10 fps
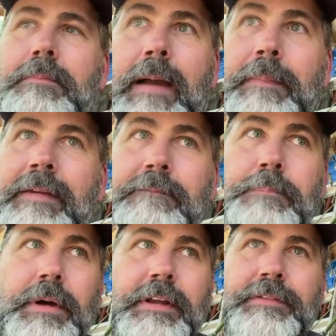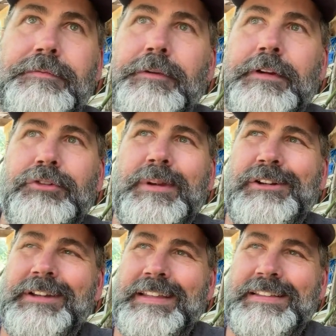I'm getting buddies and friends around
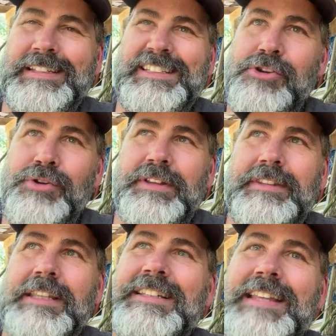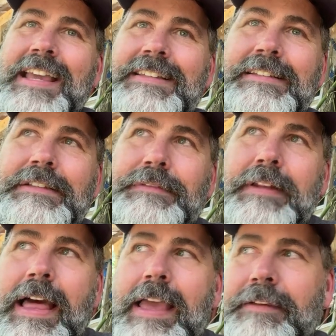her getting this newness, this taste of
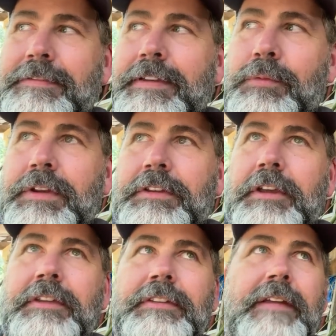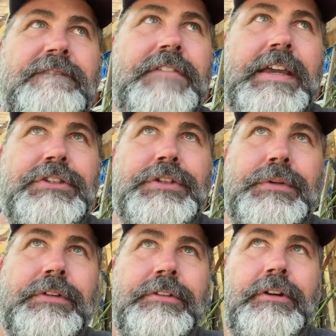life. And what it does, it affects you
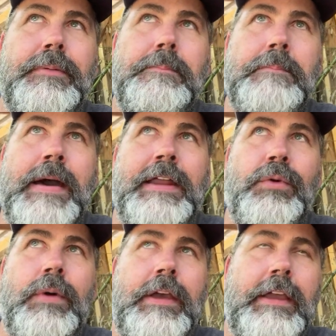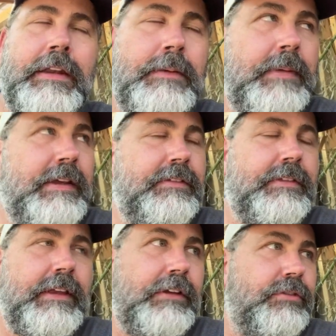in a certain mighty way, and it makes
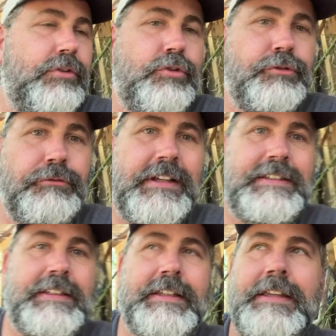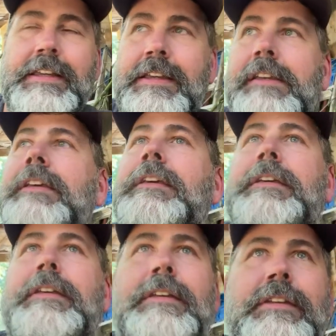things crazy.
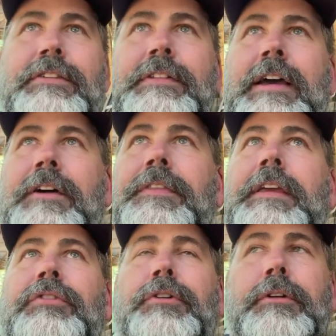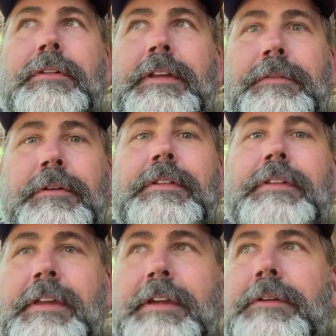Because now things are a different
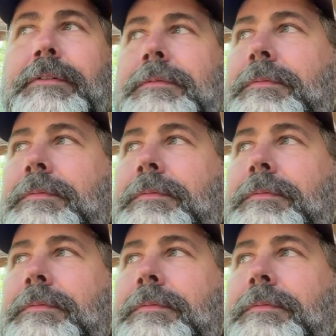deal.